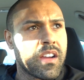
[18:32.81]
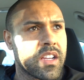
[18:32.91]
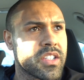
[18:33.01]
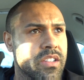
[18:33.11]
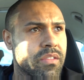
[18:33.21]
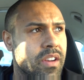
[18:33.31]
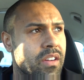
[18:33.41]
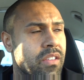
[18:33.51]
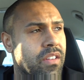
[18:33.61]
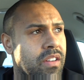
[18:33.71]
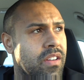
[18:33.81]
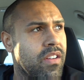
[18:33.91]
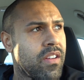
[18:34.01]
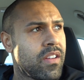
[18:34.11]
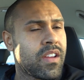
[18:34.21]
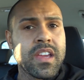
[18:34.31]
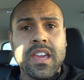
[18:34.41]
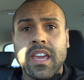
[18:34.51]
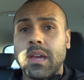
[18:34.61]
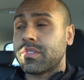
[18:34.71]
I actually don't know.
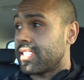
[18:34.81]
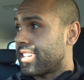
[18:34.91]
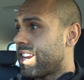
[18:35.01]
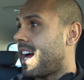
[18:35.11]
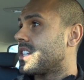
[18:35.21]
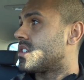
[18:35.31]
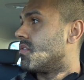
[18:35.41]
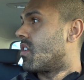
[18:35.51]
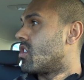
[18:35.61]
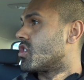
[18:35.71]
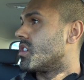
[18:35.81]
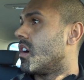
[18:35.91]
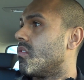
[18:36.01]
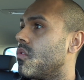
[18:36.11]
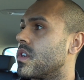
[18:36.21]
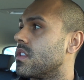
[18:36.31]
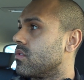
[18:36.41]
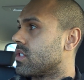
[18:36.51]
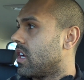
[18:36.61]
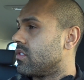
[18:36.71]
It was a detached version of one of
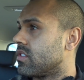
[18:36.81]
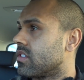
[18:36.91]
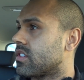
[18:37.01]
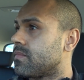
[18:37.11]
those houses.